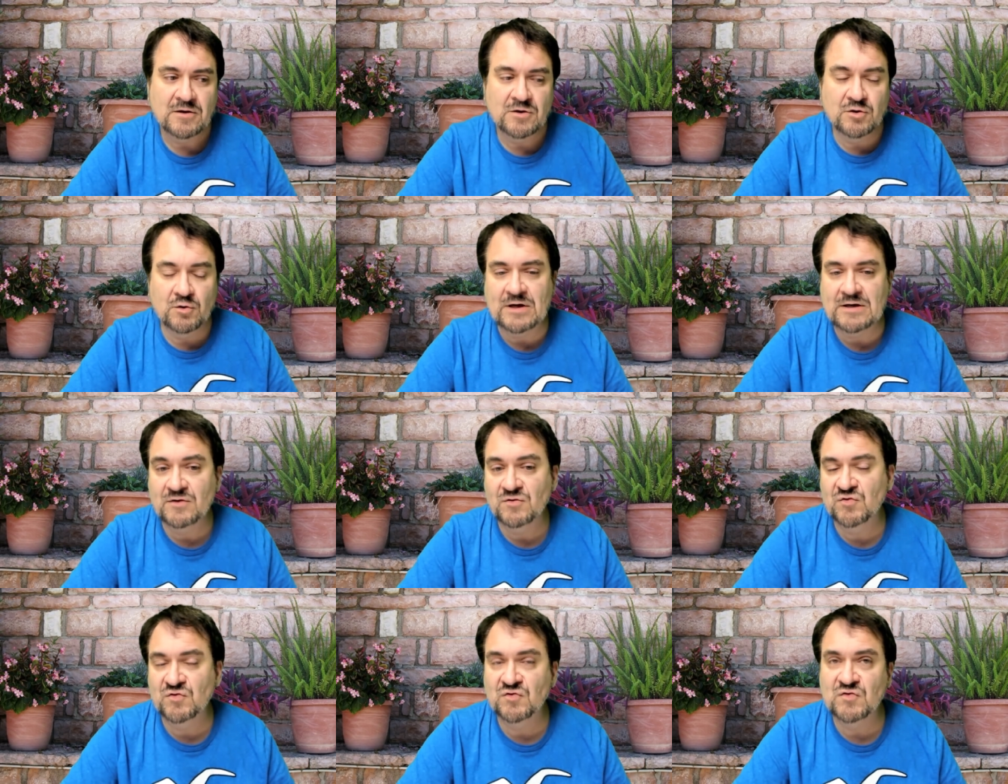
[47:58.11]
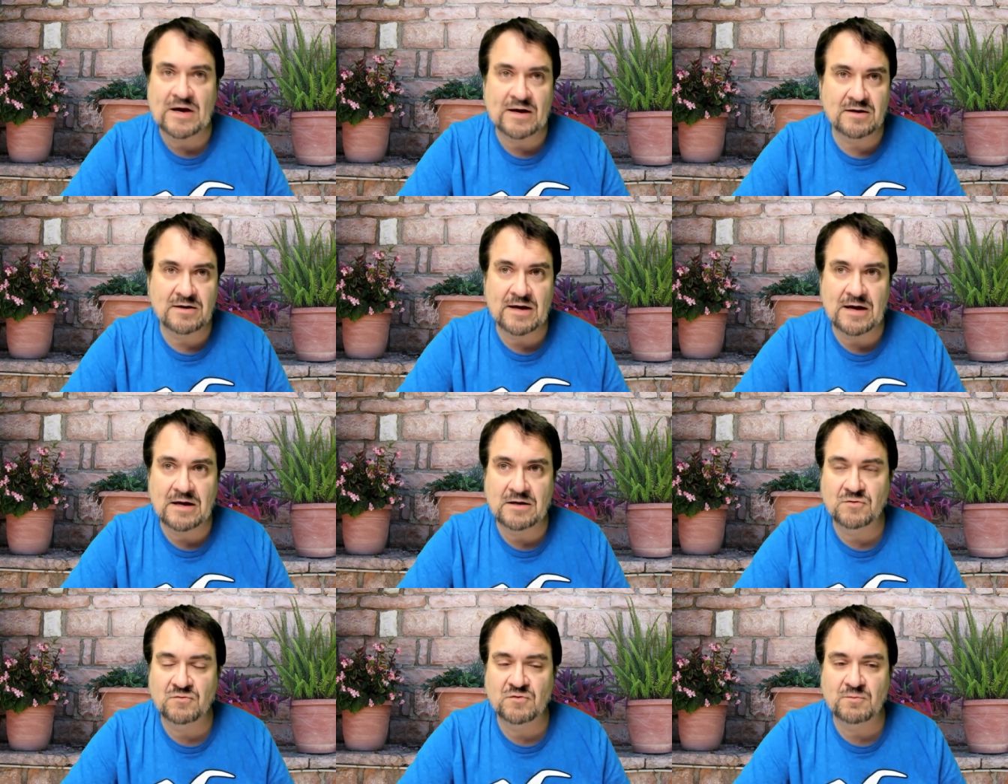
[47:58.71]
you're getting
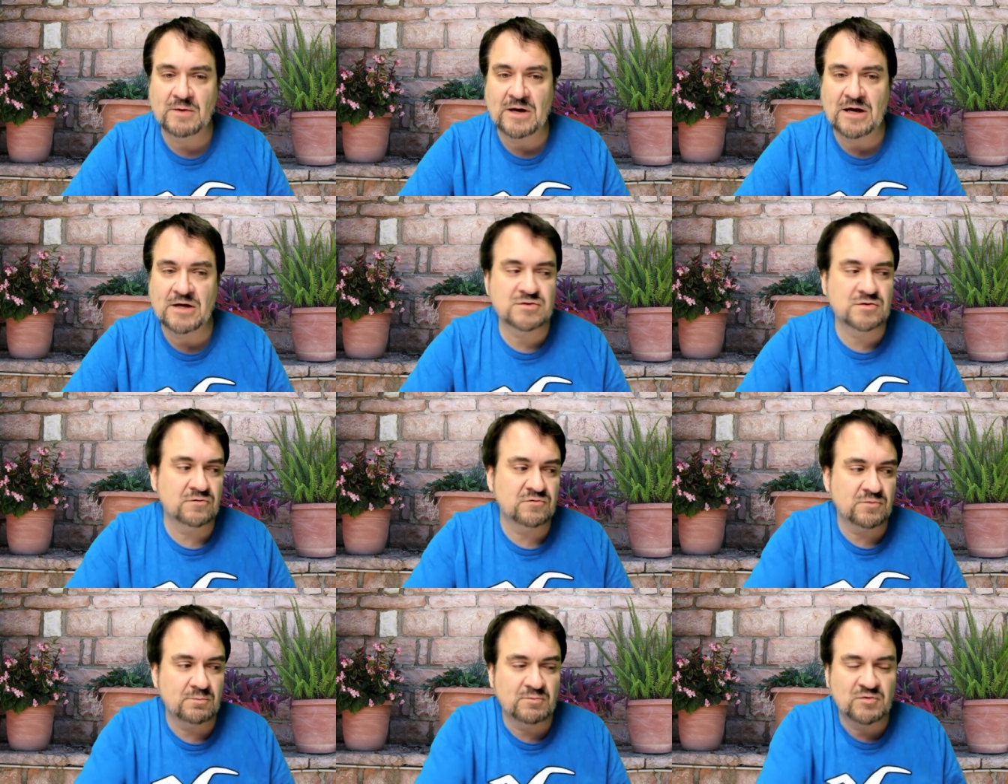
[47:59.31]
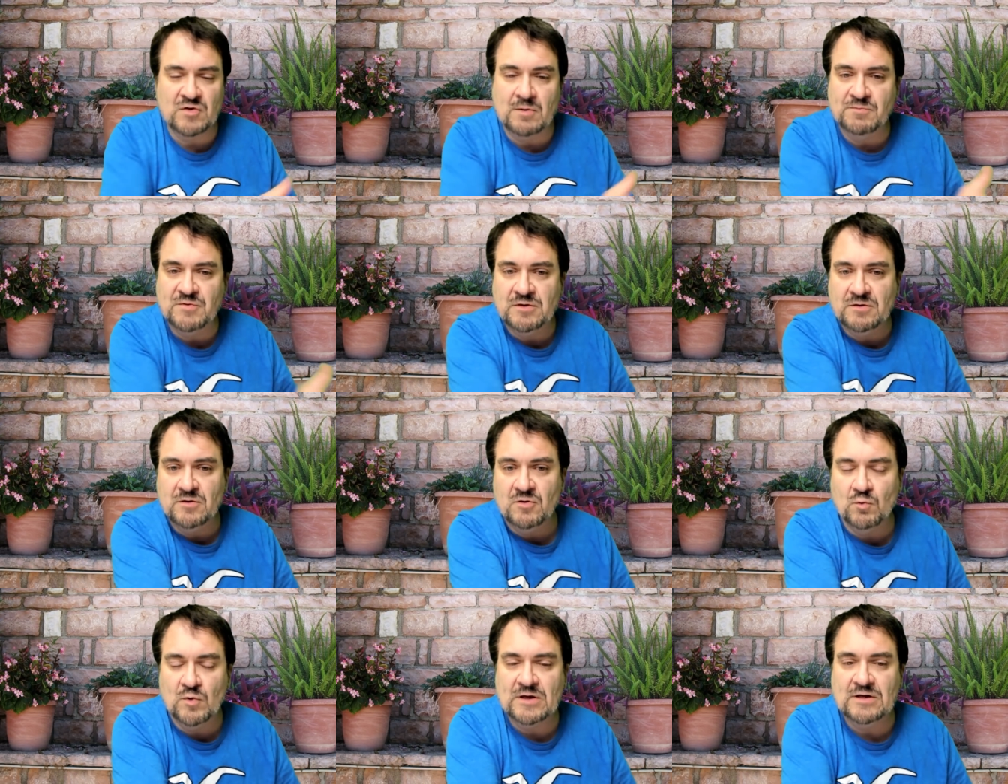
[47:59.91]
secondhand information from
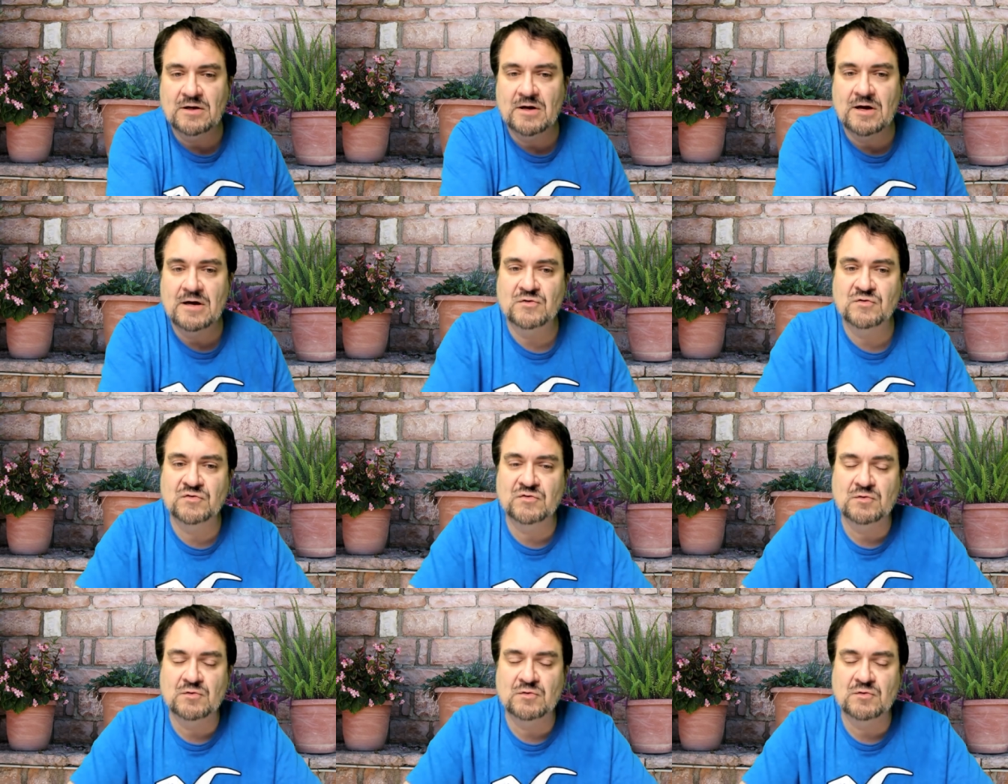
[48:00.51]
something they're reading on a